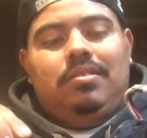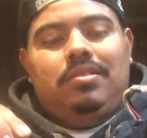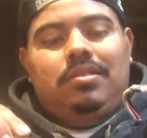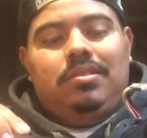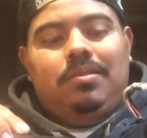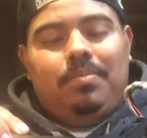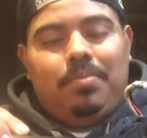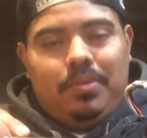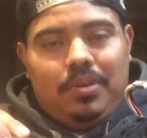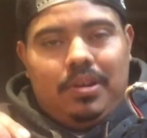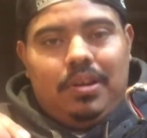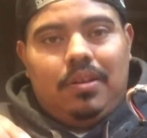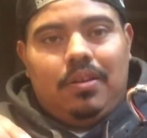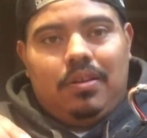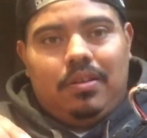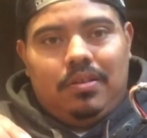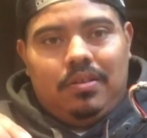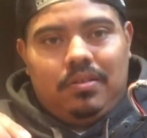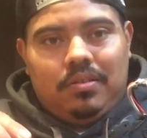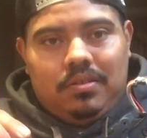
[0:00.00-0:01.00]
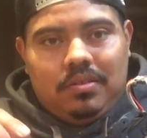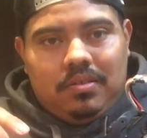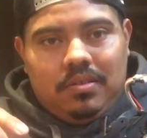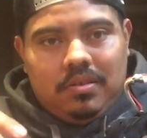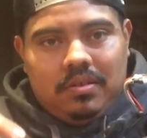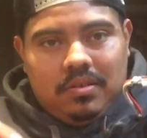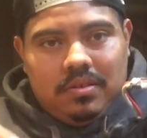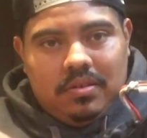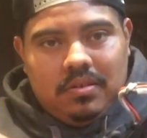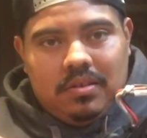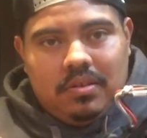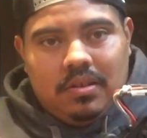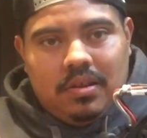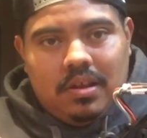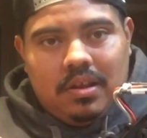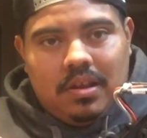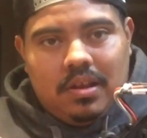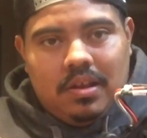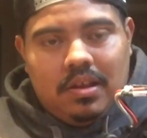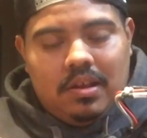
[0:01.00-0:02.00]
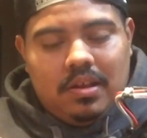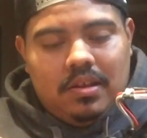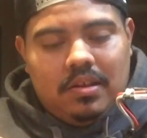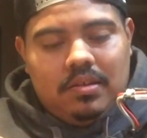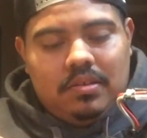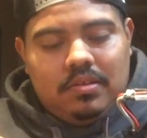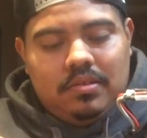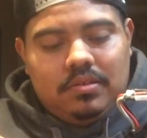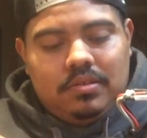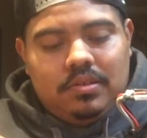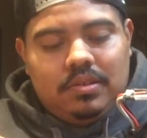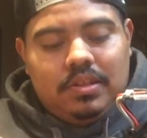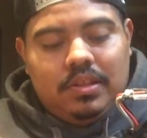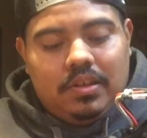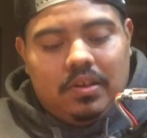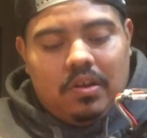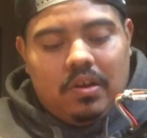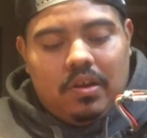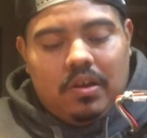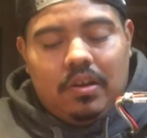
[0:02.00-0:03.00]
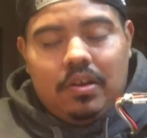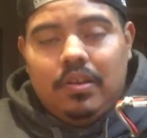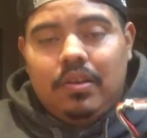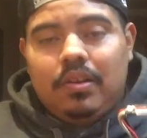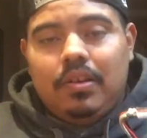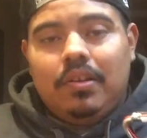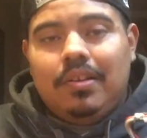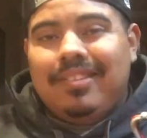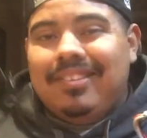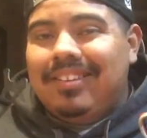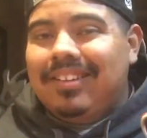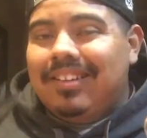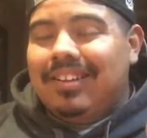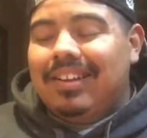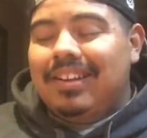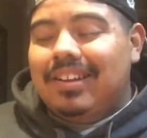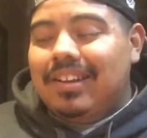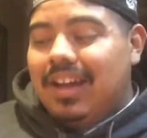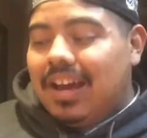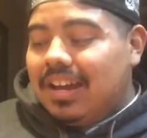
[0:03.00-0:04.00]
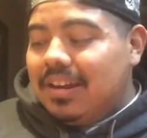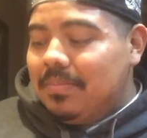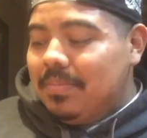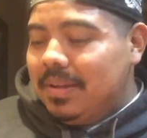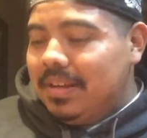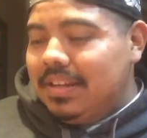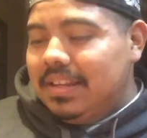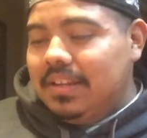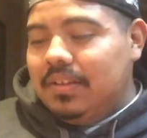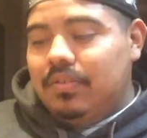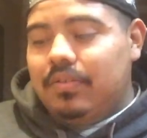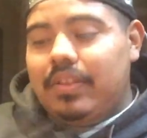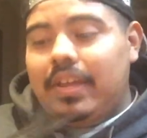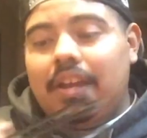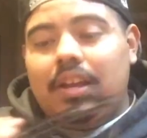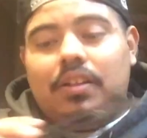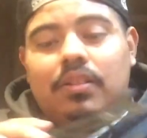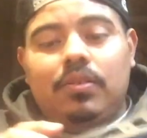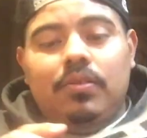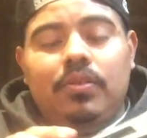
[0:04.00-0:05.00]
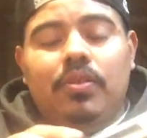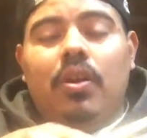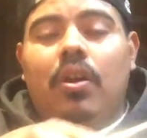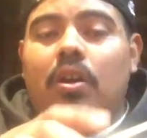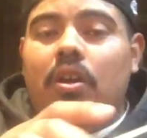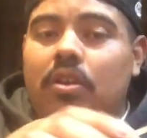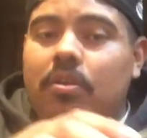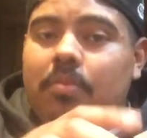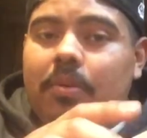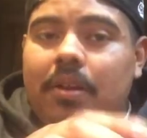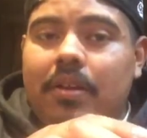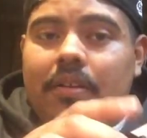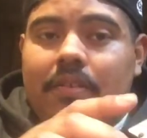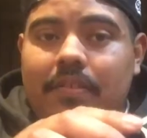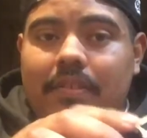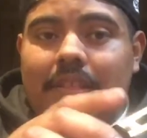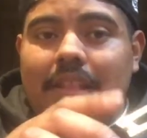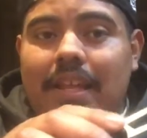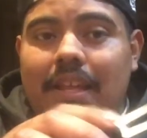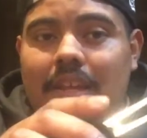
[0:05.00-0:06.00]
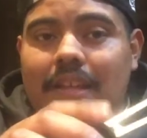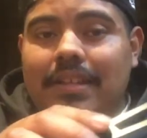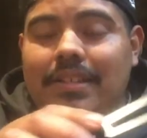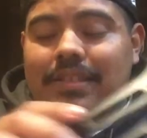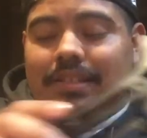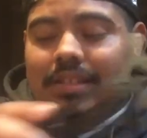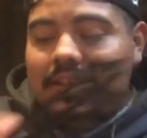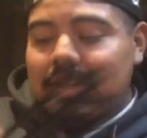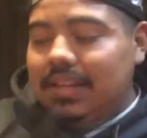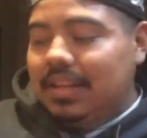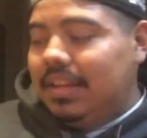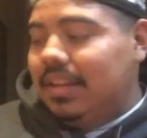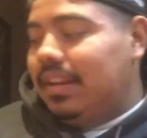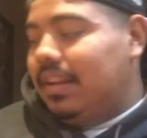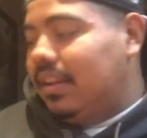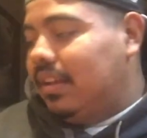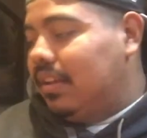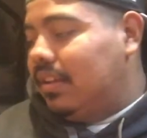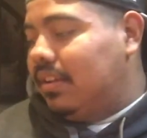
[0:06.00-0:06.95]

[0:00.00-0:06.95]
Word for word: to put it on uh, to the car. Not a big deal. They include the hardware that is needed,